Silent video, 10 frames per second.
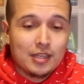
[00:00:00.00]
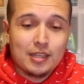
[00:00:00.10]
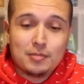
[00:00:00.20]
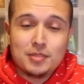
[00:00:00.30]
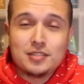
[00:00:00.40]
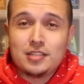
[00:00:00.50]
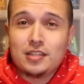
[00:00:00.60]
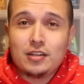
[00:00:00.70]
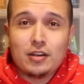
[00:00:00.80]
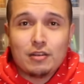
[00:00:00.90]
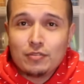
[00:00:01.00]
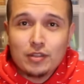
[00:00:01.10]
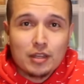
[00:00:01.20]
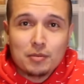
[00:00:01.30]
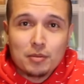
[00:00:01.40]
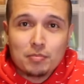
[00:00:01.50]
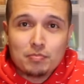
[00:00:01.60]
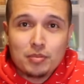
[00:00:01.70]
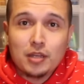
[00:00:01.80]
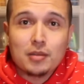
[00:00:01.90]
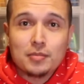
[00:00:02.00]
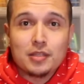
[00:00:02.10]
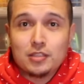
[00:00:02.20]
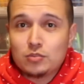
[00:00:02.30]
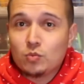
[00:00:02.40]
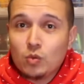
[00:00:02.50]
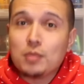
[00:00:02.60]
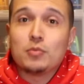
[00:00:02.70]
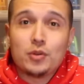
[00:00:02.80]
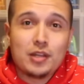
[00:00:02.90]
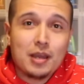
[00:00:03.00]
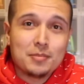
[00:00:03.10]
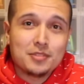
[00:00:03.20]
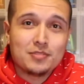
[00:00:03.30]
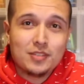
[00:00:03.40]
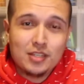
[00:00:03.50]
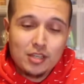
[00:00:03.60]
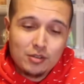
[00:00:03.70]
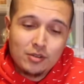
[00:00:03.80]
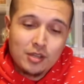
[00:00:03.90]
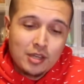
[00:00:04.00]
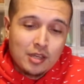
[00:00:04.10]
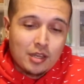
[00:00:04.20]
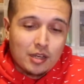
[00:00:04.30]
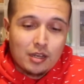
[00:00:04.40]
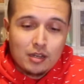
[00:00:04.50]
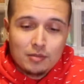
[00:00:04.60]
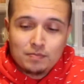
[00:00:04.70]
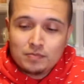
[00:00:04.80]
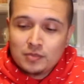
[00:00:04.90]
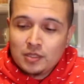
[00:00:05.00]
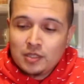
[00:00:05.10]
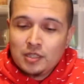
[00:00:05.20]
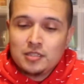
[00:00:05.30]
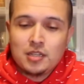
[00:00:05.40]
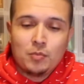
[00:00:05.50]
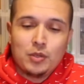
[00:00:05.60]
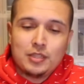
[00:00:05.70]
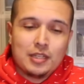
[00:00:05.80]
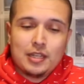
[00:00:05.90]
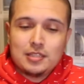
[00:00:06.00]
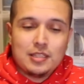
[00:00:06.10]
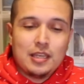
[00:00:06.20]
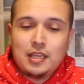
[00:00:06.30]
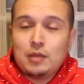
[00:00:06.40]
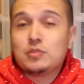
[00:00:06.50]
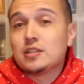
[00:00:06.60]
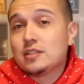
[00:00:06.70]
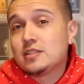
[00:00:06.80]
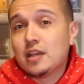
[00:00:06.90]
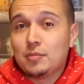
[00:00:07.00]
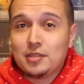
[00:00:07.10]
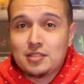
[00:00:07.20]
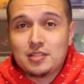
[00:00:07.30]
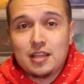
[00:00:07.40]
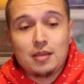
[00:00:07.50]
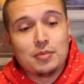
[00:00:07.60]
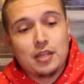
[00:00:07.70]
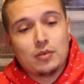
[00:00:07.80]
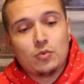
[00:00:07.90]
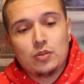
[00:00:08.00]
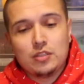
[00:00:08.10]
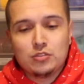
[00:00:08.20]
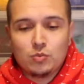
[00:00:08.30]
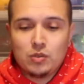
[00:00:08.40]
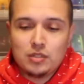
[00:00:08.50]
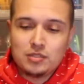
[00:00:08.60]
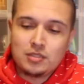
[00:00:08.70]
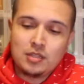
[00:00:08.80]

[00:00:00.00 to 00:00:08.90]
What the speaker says: Again, Benzino, I feel like I'm gonna plug him at least one more time in this video. He's come with it. I guess he was gonna sell me the set, but he had worn these once.